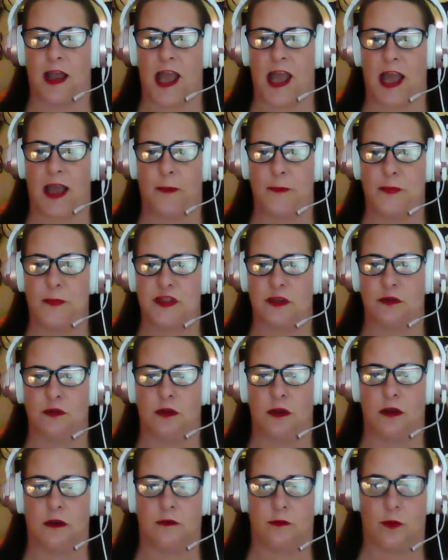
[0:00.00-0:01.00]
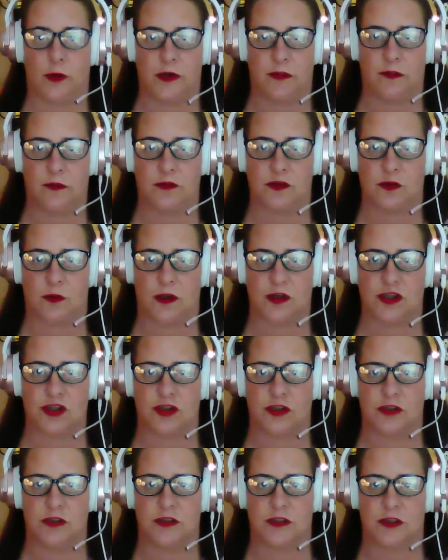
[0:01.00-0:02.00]
absolutely avoided those
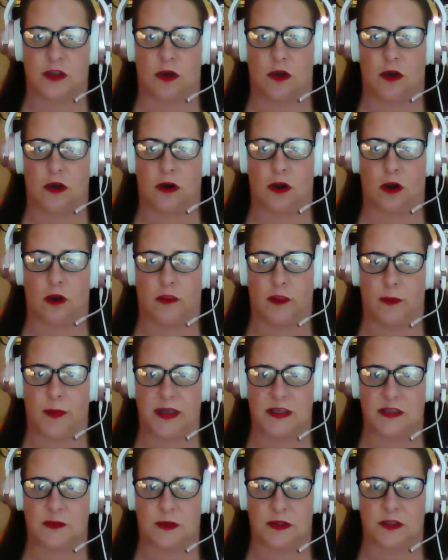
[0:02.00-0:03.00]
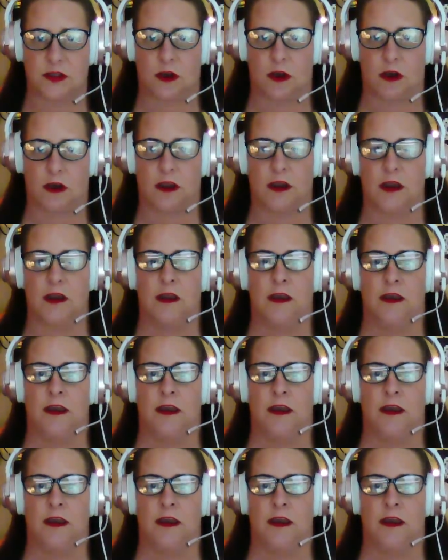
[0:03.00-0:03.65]
questions on all the basement talk.